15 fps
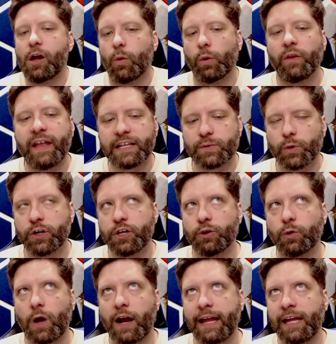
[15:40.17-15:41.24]
Well, that's where
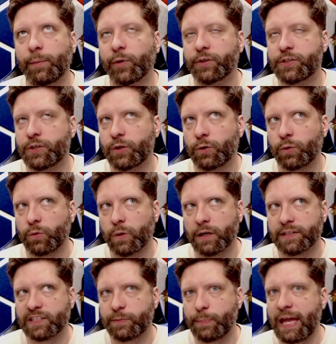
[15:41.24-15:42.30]
you're able to
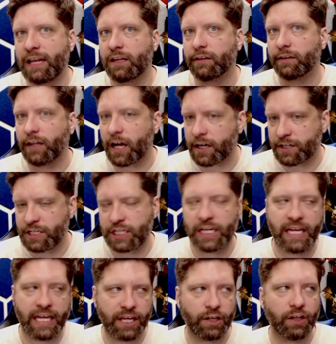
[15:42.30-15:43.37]
spend luck to
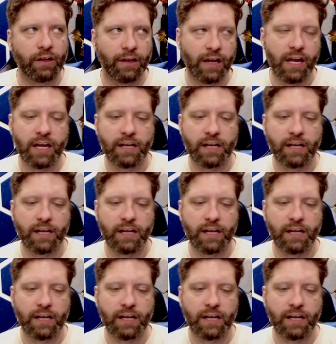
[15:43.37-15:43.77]
heal.